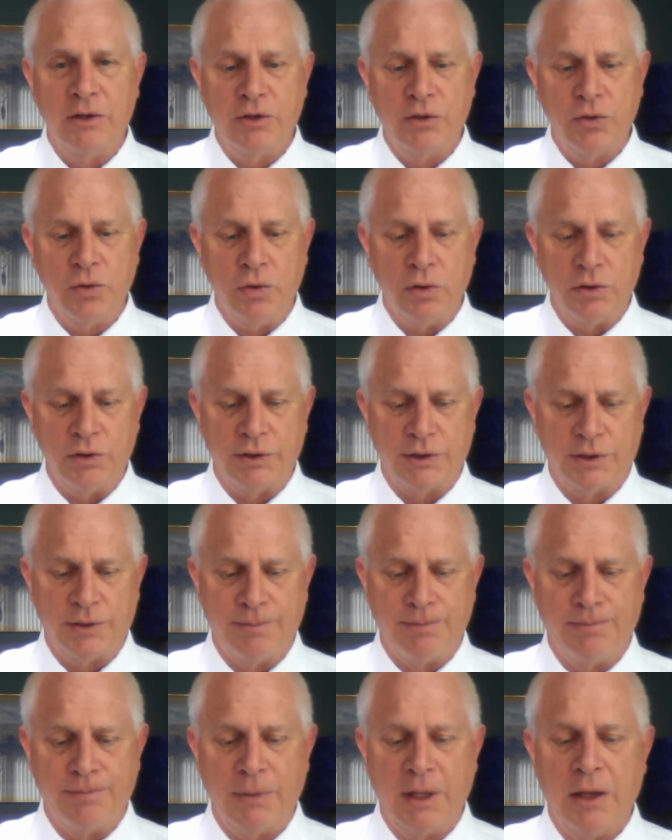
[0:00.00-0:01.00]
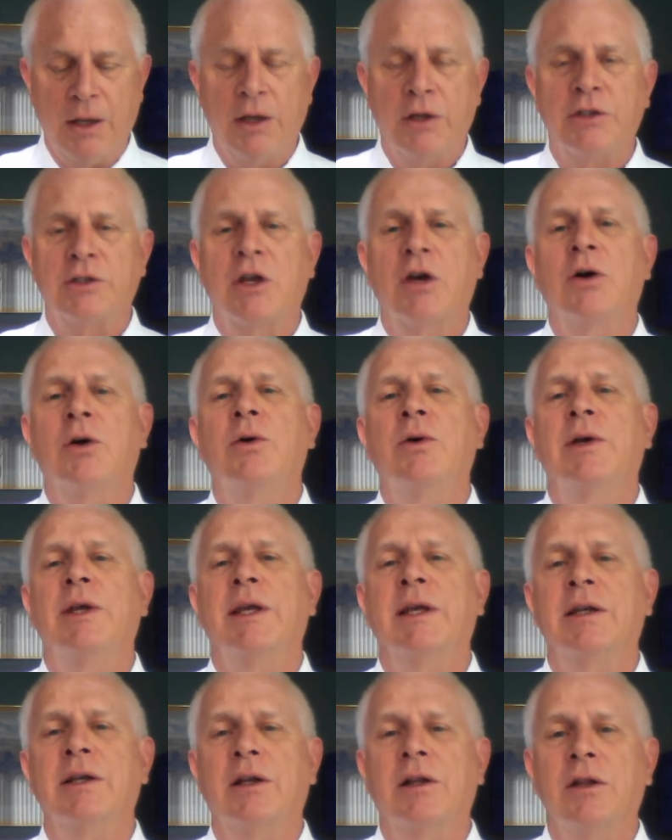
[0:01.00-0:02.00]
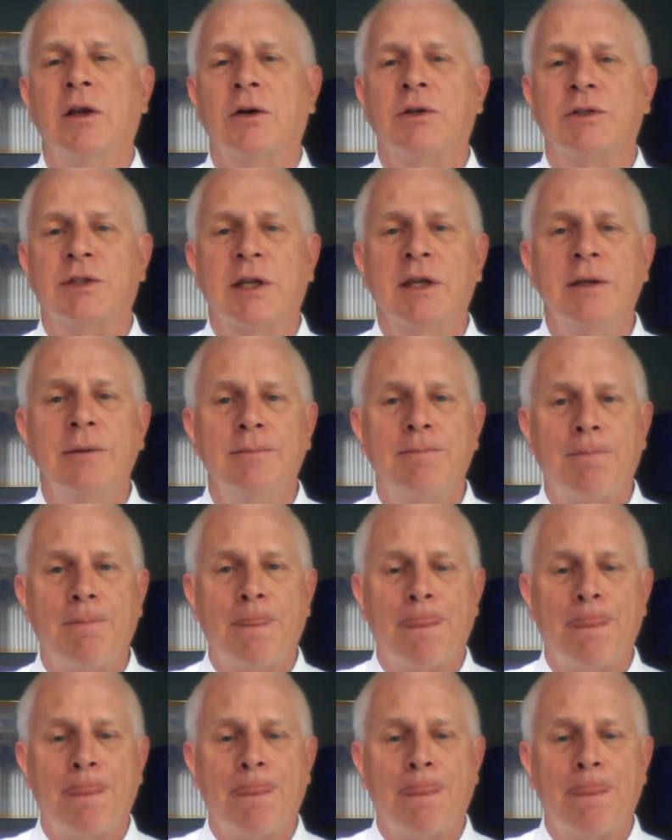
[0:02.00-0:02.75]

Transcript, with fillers: tools. So, in closing,